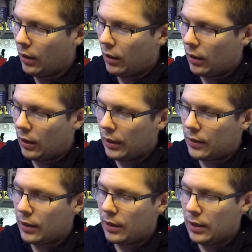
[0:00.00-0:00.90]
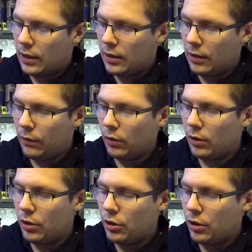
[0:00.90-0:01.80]
let's say DC
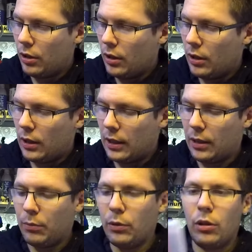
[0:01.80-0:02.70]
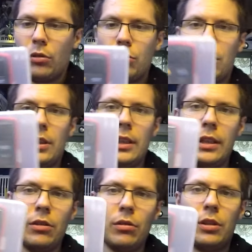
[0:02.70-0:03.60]
voltage, and close the lid,
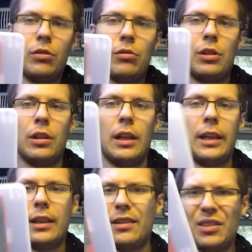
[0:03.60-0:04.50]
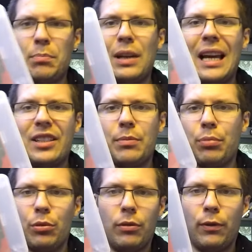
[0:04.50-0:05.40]
and you can use it like splash
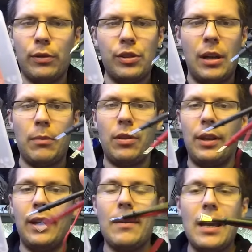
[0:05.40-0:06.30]
proof or something.